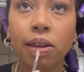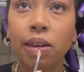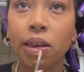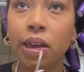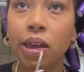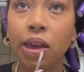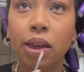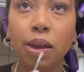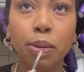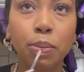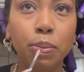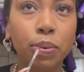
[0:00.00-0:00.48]

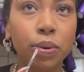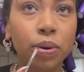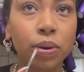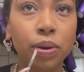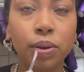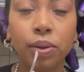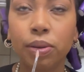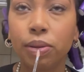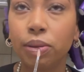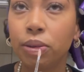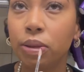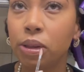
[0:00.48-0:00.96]

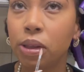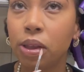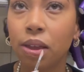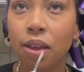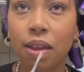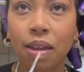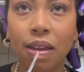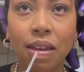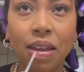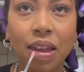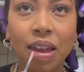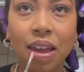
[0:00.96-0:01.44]
April
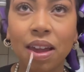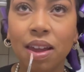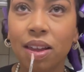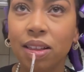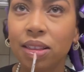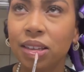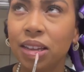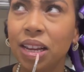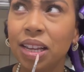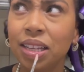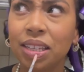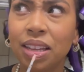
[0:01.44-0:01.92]

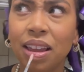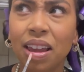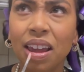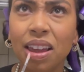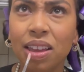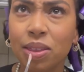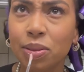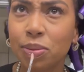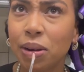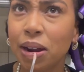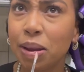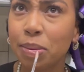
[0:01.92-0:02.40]
eighth. Today's the
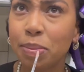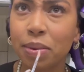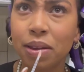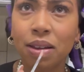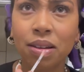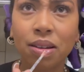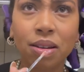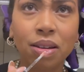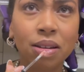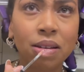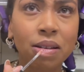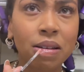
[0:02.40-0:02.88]
eighth, right,
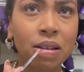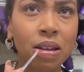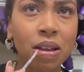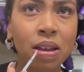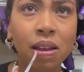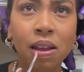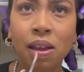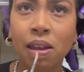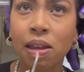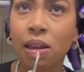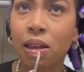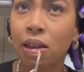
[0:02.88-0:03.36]
Mel?
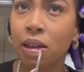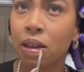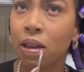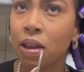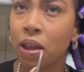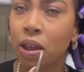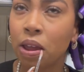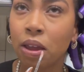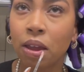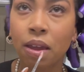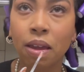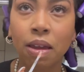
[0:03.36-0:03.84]

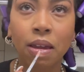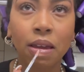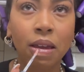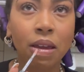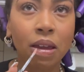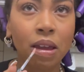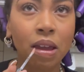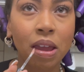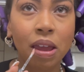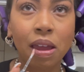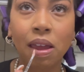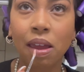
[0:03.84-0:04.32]
It
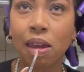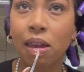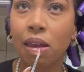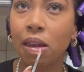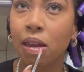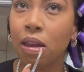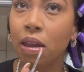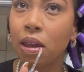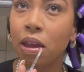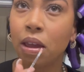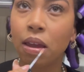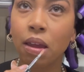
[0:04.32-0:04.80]
is.
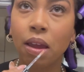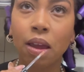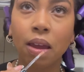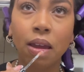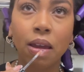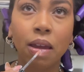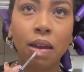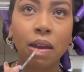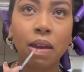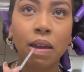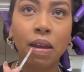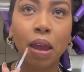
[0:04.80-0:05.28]
In,
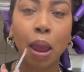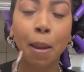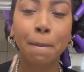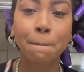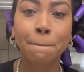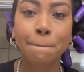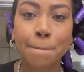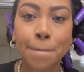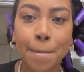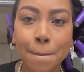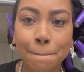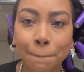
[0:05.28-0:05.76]

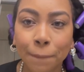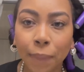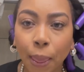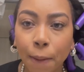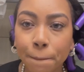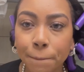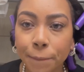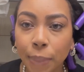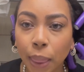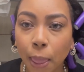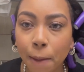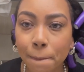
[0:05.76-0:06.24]

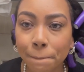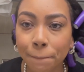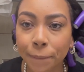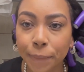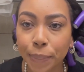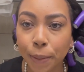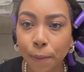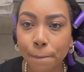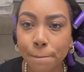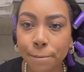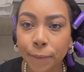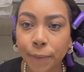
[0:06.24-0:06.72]
oh, yes,
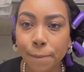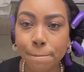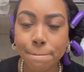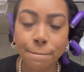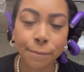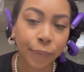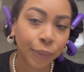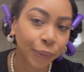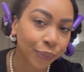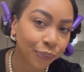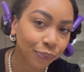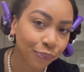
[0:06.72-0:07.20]
the
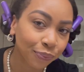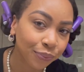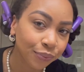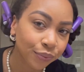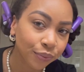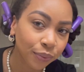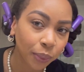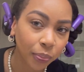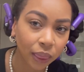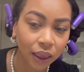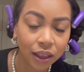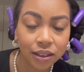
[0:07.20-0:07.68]
eighth.
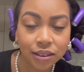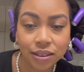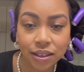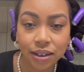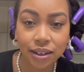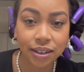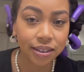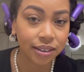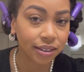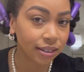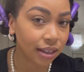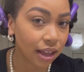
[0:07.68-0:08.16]

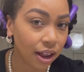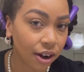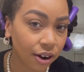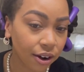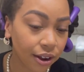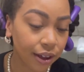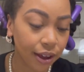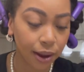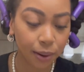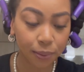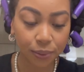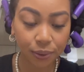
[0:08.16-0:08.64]
Today's
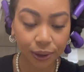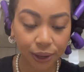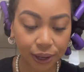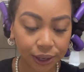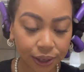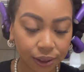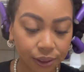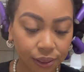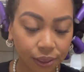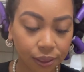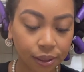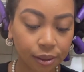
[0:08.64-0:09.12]
Saturday, April
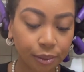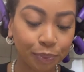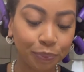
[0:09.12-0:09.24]
eighth.